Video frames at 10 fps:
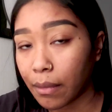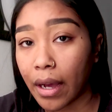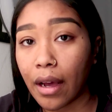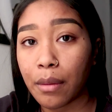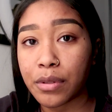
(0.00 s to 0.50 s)

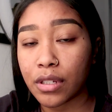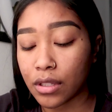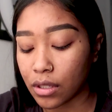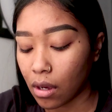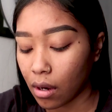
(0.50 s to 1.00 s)
my
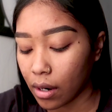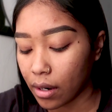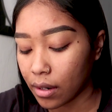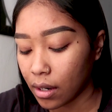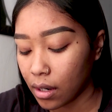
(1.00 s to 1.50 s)
options
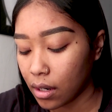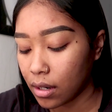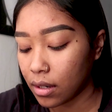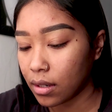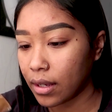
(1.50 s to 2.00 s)
are
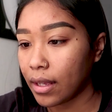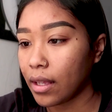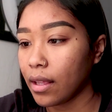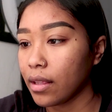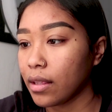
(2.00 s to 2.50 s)

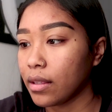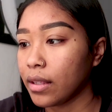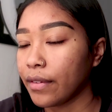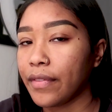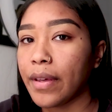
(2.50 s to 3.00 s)

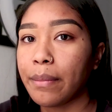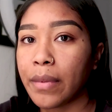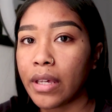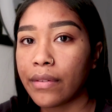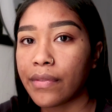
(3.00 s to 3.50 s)
the Fit
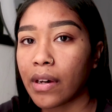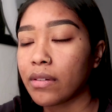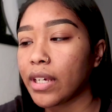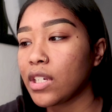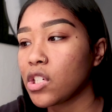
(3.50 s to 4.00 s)
Me
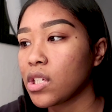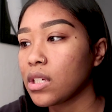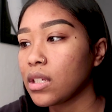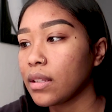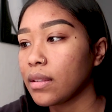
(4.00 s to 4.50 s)

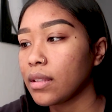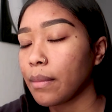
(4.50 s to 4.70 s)
foundation,